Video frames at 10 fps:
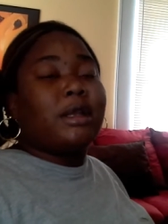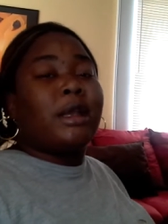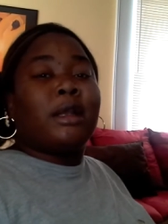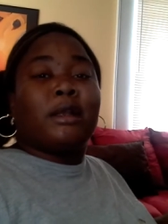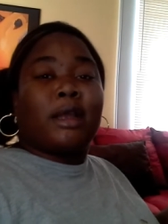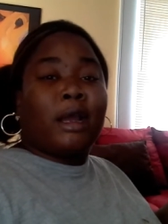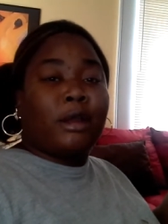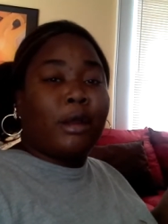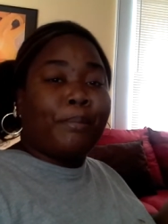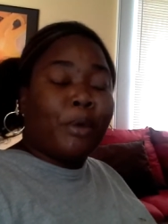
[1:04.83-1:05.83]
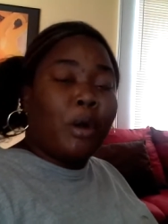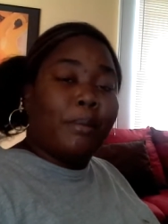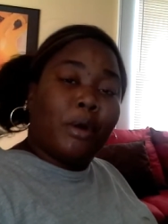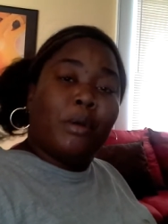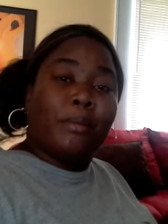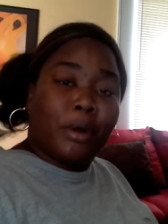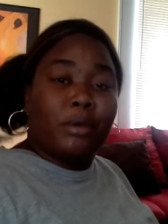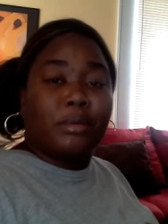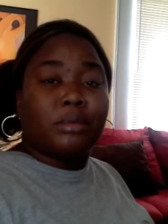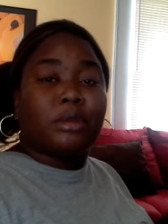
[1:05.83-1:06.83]
And I heard boom, boom,
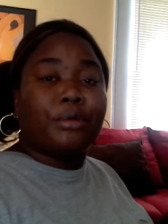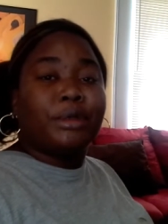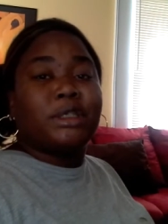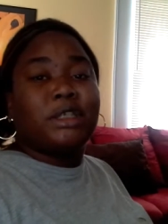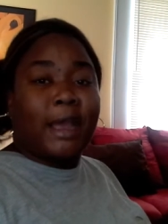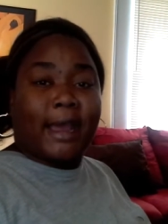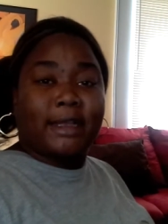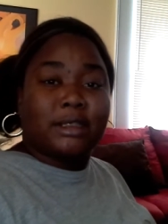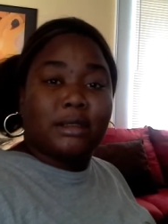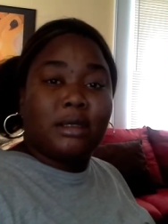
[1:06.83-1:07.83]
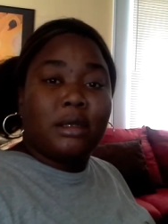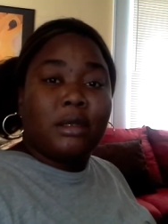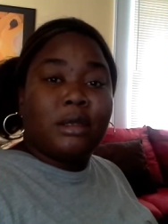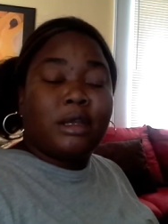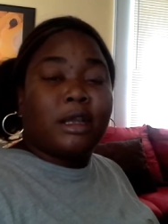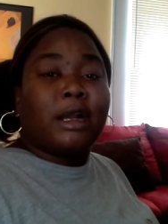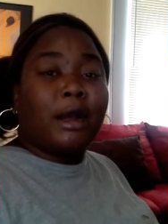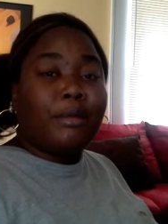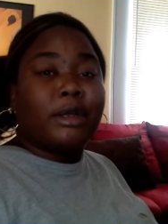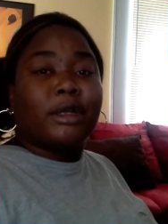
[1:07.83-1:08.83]
boom, three shots. And
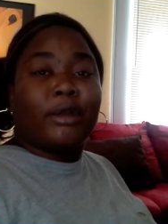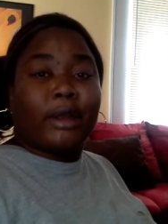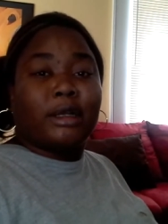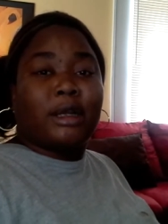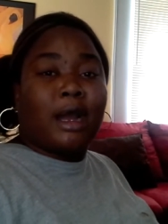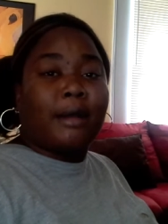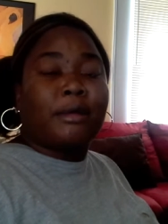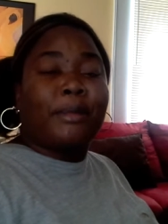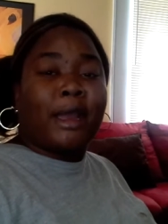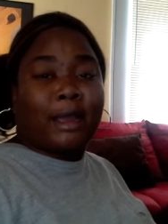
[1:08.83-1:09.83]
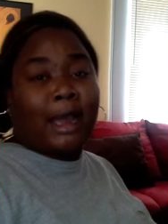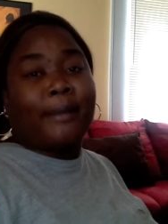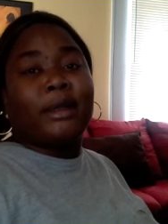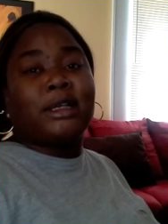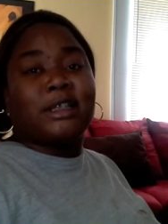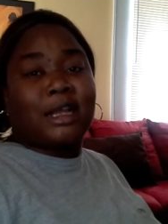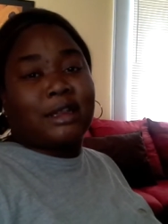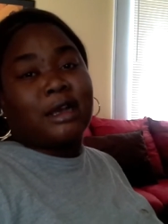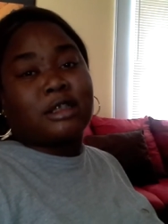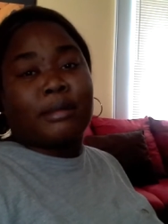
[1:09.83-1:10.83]
I went to crank the cop to back out because
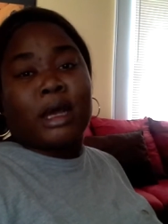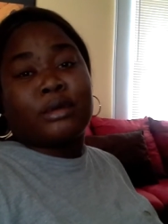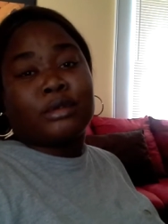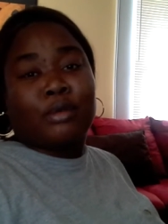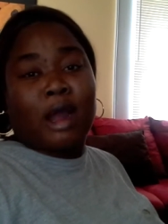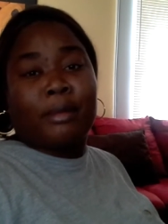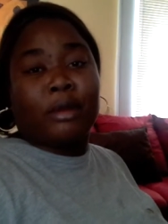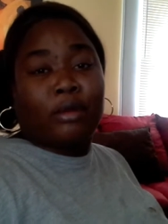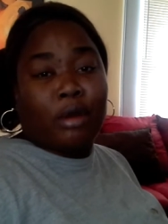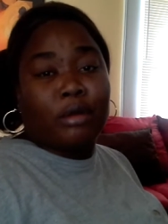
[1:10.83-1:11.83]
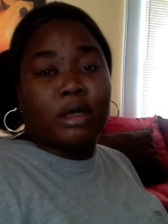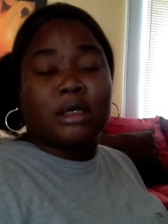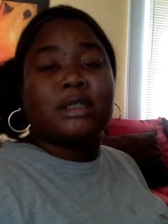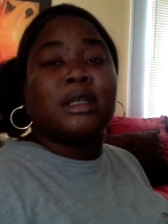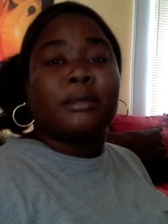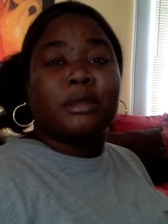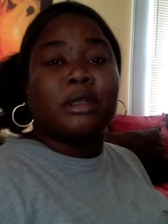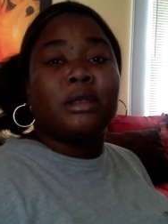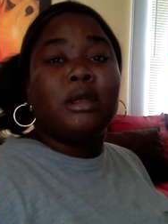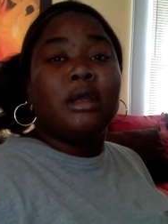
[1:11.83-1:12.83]
I thought somebody was robbing Kroger or
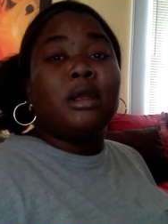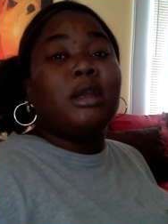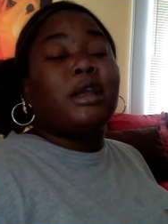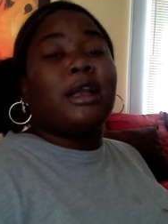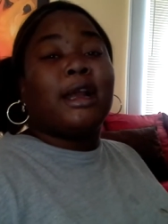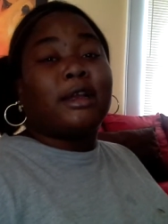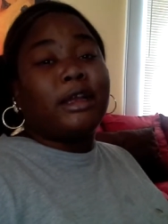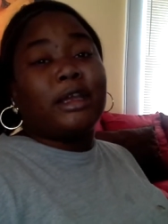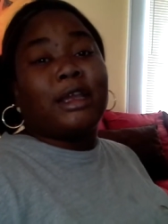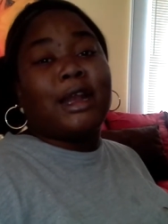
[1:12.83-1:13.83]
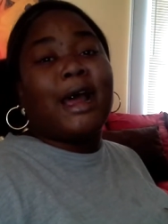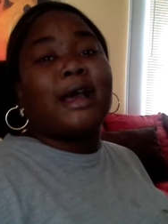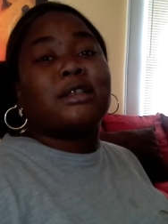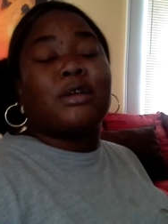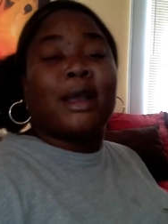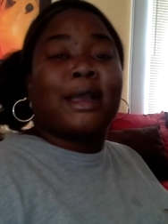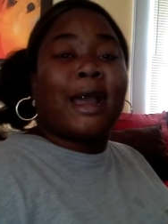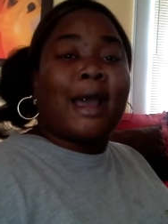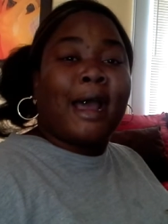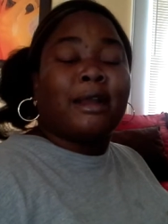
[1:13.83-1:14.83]
something. And I couldn't get out, so I
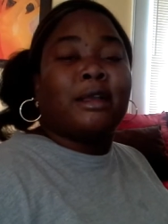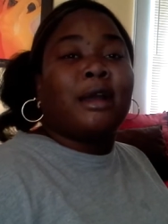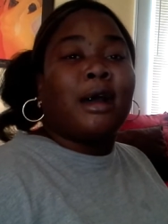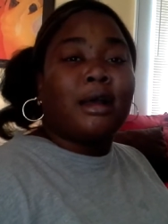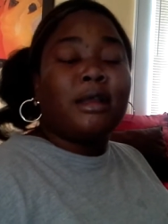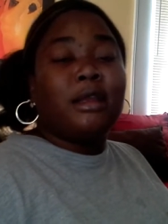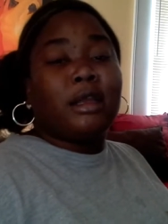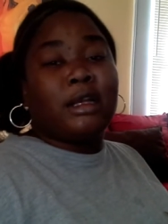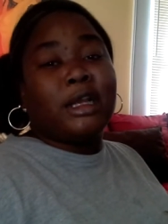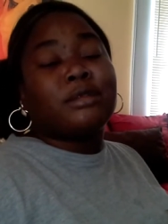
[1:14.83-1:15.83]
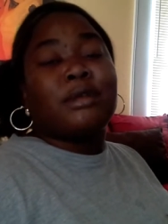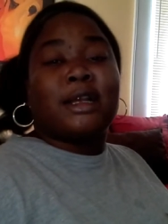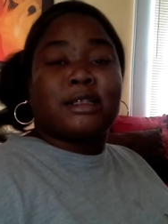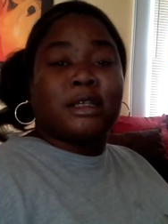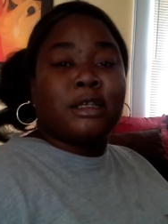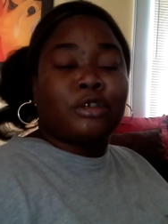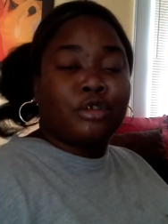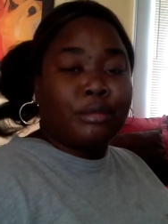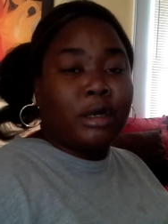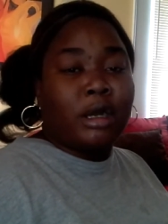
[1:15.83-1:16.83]
got out the car. And that's when I seen
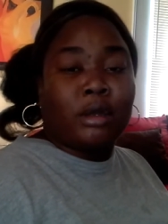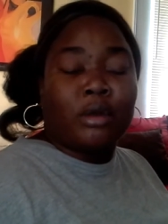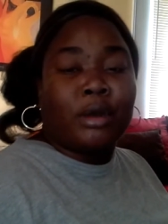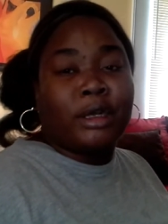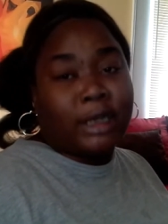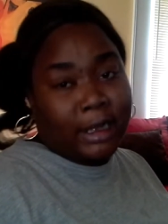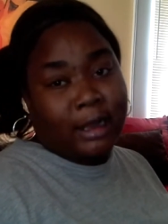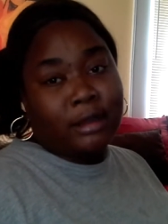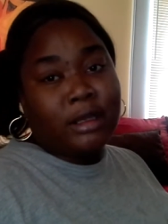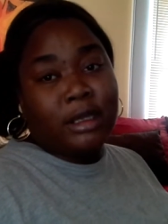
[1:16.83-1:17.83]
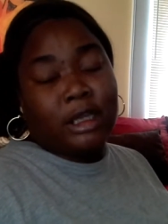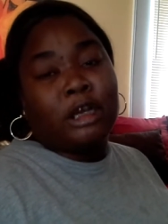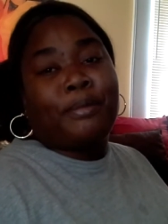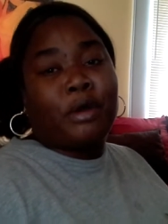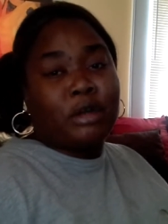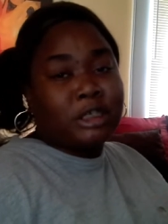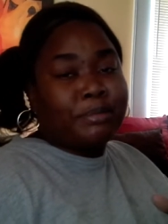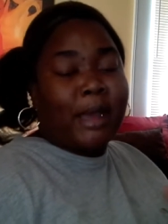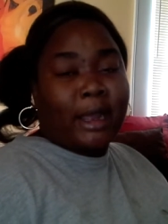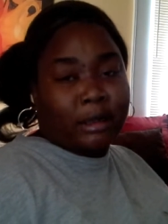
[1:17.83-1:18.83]
Juma up going down and the police
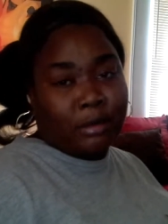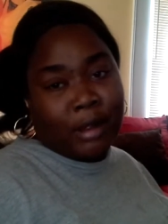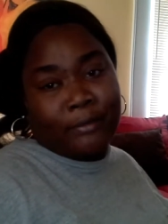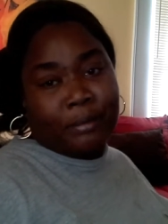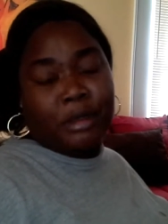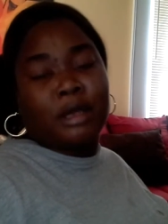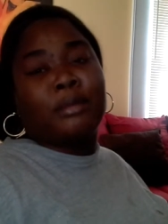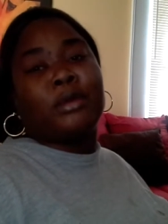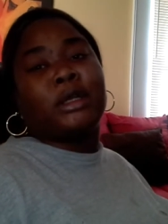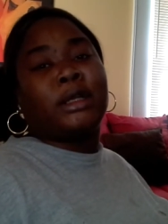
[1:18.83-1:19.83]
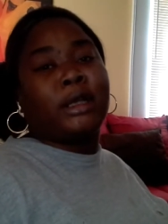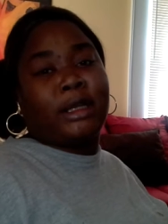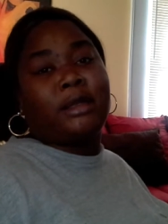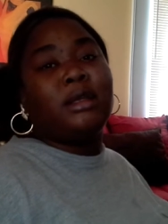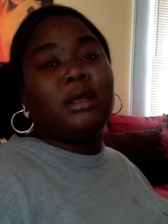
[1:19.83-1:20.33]
backing away from him with a gun.